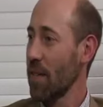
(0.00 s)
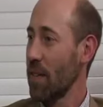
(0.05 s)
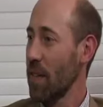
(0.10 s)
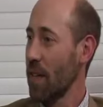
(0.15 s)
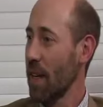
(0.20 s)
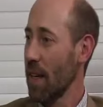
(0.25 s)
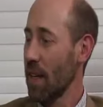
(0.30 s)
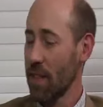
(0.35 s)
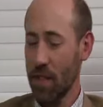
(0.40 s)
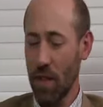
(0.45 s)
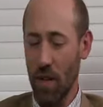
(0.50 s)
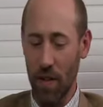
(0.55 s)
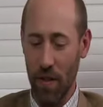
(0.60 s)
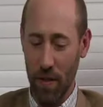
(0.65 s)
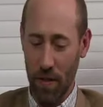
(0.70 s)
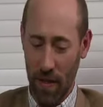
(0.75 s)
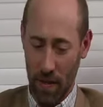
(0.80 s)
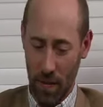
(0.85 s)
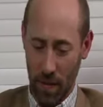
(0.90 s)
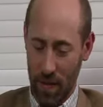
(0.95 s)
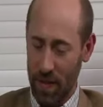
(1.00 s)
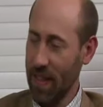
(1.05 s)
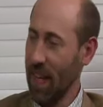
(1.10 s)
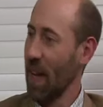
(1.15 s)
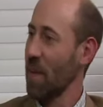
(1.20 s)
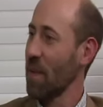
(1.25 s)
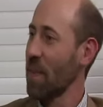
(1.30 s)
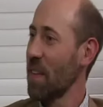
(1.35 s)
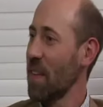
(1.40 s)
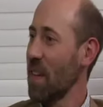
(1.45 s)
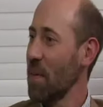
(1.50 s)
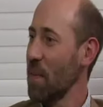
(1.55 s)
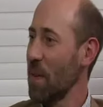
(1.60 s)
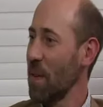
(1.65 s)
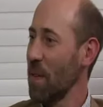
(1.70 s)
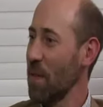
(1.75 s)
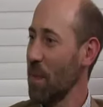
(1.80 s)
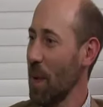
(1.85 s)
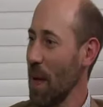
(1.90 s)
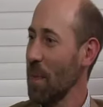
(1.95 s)
every day, because all you did was count the
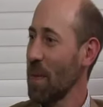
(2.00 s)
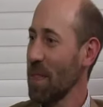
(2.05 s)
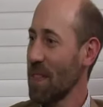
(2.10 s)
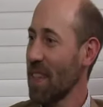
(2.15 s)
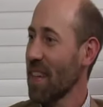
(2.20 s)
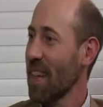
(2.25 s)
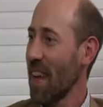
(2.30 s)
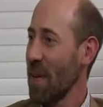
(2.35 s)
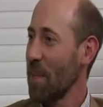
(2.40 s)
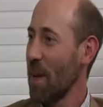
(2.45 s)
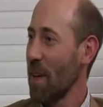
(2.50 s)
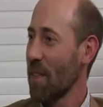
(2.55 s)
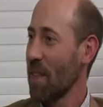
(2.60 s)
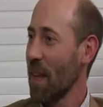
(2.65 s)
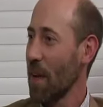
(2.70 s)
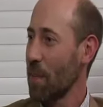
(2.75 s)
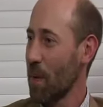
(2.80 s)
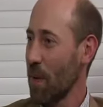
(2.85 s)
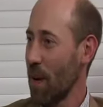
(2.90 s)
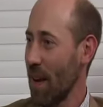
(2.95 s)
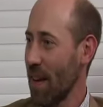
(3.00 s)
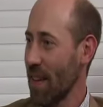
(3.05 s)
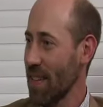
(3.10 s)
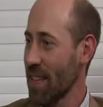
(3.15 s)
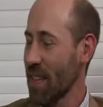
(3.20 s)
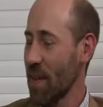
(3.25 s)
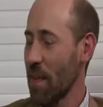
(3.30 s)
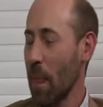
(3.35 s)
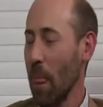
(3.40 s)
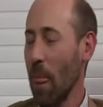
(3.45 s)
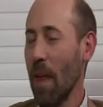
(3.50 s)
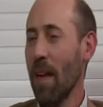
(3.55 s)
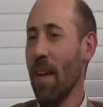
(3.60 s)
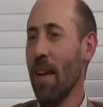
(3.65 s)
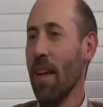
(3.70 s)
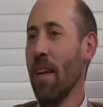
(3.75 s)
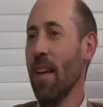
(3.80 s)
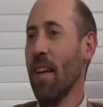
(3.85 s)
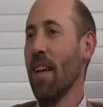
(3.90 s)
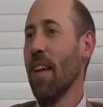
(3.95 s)
number of papers that came off that press.
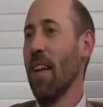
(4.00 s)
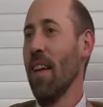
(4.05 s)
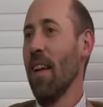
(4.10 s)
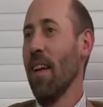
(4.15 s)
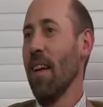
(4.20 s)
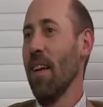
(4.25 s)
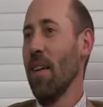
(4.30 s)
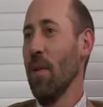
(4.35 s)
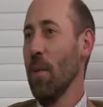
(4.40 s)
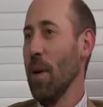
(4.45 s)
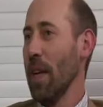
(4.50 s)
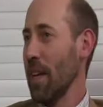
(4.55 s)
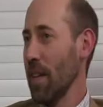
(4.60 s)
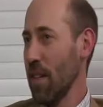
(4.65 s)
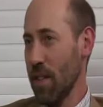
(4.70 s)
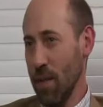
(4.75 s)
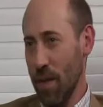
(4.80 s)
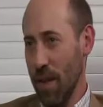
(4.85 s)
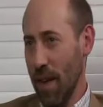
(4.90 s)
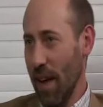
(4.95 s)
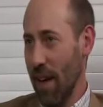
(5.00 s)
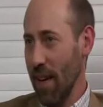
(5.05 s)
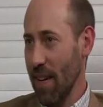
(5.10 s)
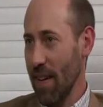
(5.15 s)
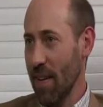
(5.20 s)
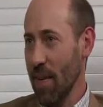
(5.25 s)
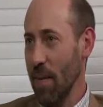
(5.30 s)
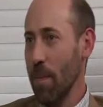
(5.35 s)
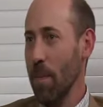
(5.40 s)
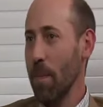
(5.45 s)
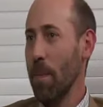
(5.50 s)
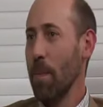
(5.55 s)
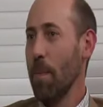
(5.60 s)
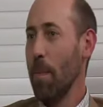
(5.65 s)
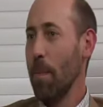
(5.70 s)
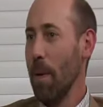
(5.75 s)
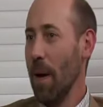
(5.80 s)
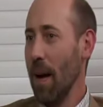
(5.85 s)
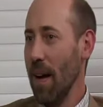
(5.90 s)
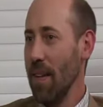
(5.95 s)
We could do that,
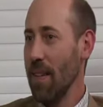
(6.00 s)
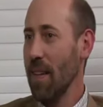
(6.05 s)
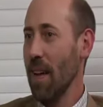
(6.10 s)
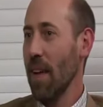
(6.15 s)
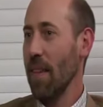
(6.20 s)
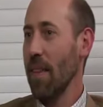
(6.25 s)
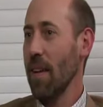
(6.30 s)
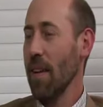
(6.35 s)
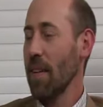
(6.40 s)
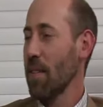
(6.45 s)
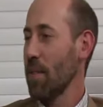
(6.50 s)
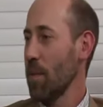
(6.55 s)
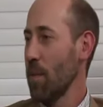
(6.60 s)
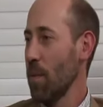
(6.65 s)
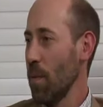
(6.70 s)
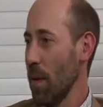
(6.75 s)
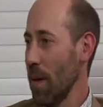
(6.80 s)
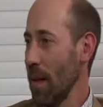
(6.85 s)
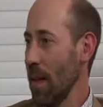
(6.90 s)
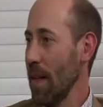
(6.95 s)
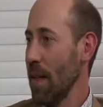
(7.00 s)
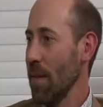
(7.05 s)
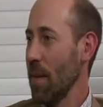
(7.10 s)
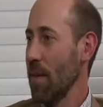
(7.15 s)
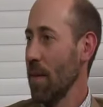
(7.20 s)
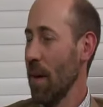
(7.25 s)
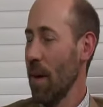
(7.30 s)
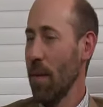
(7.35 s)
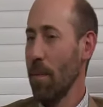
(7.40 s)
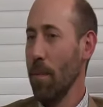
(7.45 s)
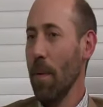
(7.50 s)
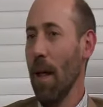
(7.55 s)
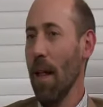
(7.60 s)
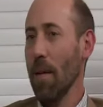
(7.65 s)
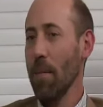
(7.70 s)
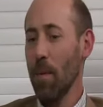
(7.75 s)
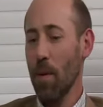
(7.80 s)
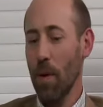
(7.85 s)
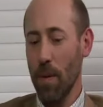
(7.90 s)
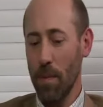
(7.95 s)
but I think it's really a
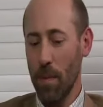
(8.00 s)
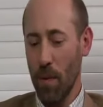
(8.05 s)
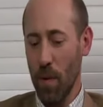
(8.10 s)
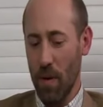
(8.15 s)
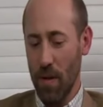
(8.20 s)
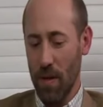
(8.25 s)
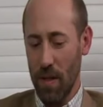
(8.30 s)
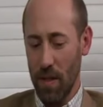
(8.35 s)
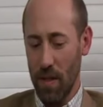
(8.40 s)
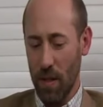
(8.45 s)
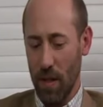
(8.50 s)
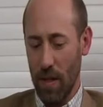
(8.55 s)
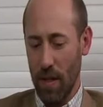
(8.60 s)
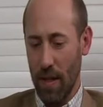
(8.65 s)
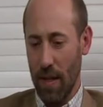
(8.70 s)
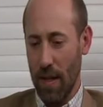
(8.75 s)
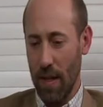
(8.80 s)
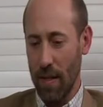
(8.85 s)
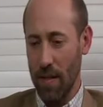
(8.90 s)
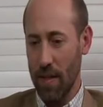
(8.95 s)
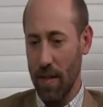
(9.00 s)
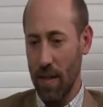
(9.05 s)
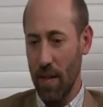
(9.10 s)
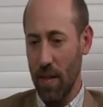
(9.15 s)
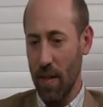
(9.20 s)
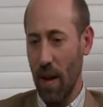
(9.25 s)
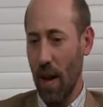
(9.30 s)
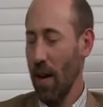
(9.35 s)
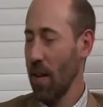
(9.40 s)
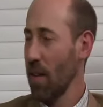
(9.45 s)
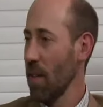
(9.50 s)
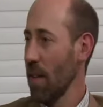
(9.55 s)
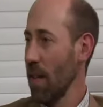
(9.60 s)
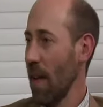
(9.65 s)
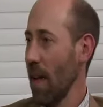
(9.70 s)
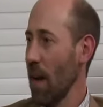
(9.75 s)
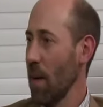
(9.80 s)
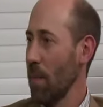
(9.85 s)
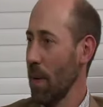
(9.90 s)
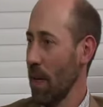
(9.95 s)
lot more important to consider not only
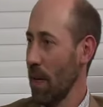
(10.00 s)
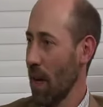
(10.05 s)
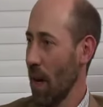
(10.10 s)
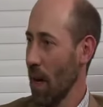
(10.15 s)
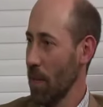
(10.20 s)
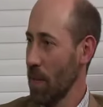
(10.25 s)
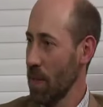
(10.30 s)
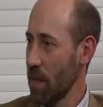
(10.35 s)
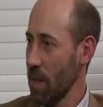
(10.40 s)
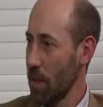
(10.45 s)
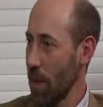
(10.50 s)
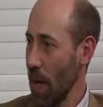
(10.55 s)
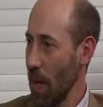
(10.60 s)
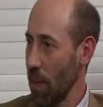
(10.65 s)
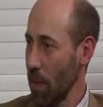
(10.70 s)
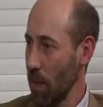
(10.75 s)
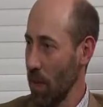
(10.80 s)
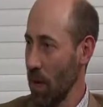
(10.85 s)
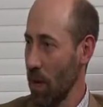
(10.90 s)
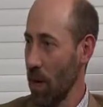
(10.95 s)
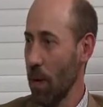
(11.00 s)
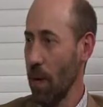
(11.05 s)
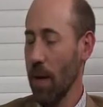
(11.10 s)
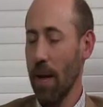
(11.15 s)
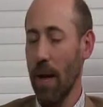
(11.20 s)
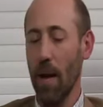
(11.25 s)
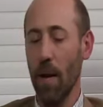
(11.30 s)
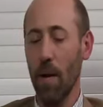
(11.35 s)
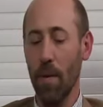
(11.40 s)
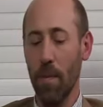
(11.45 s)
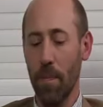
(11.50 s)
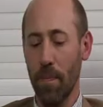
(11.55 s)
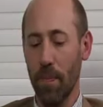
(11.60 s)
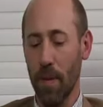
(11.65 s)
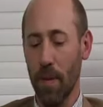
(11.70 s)
how many copies of the paper are going out,